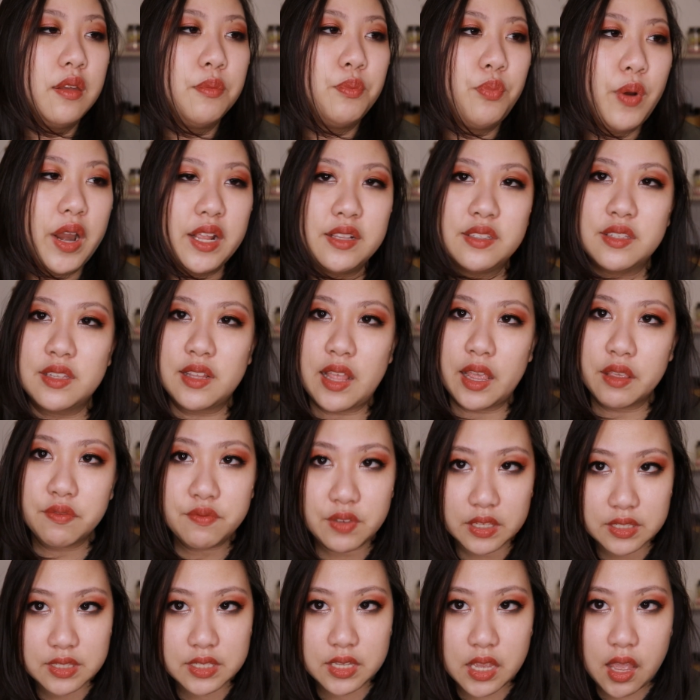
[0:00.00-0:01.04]
brands like
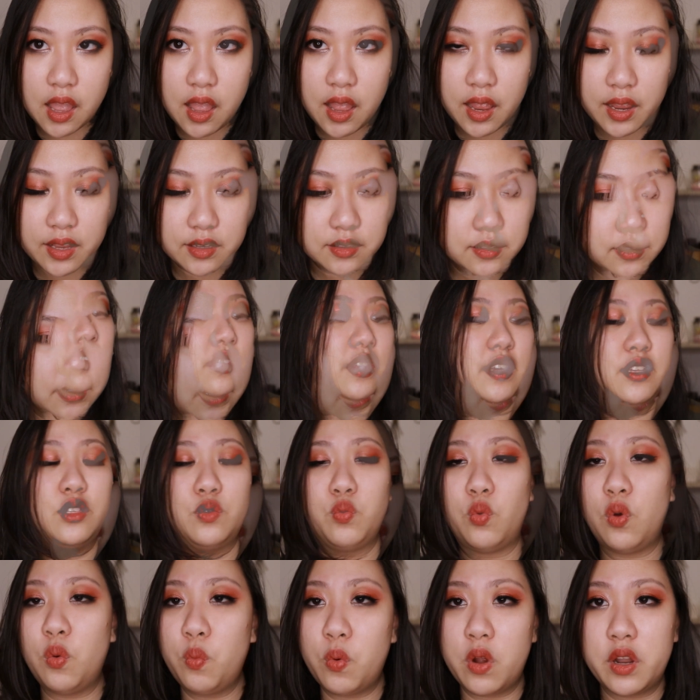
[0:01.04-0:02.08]
Viseart, this
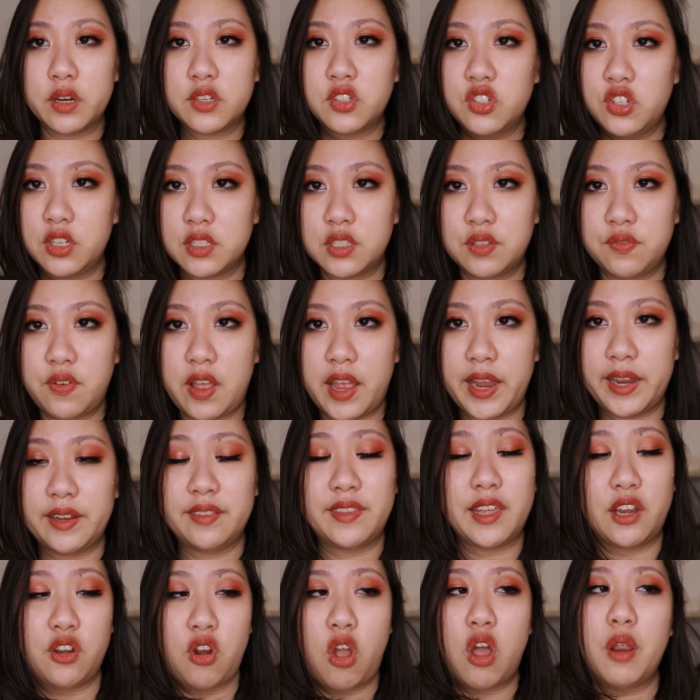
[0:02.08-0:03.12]
will work just fine.
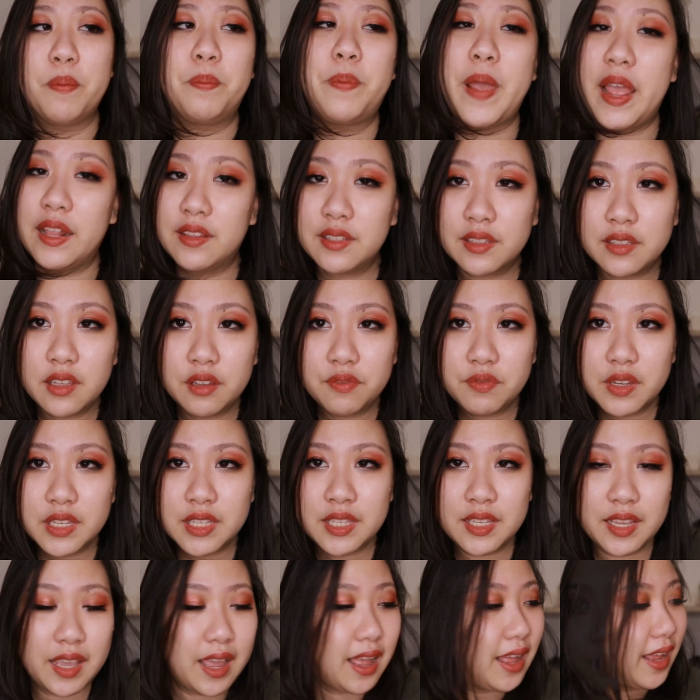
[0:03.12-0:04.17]
They're not better than
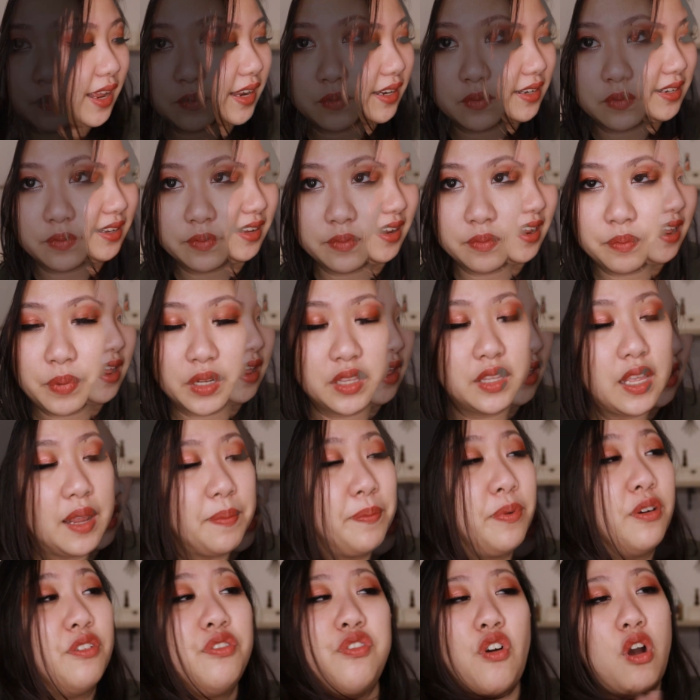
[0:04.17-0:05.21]
Viseart, but they
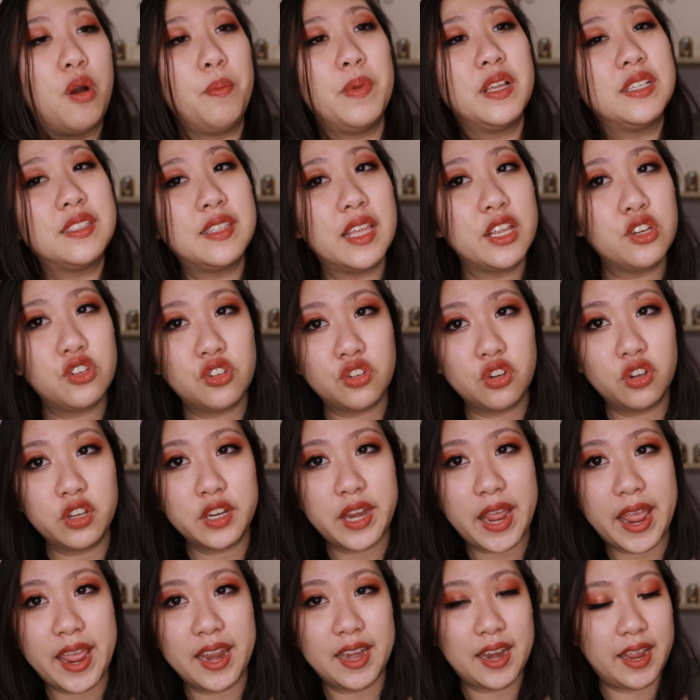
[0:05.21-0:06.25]
perform as they should,
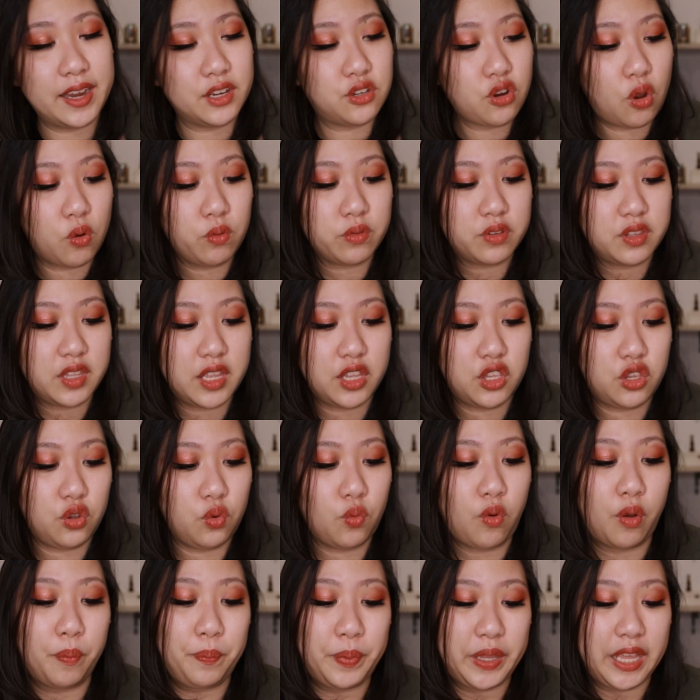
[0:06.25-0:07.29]
and I don't think you
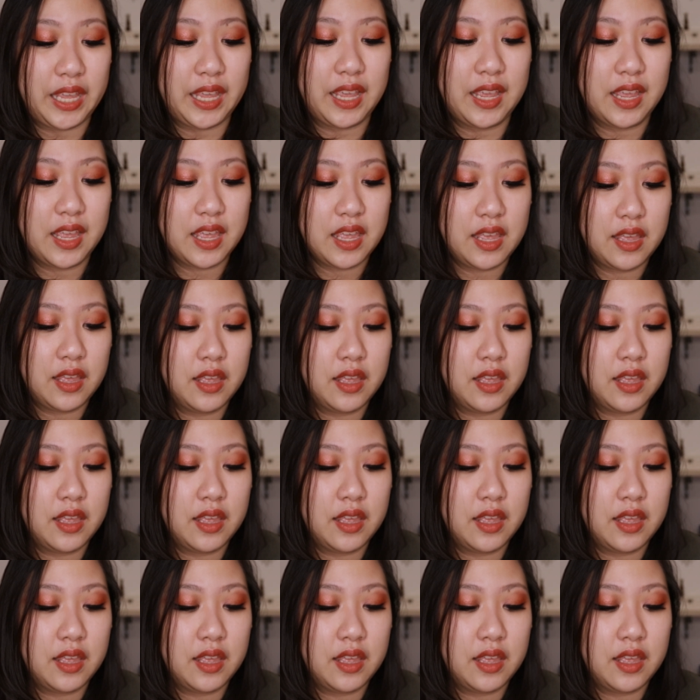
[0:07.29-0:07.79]
will be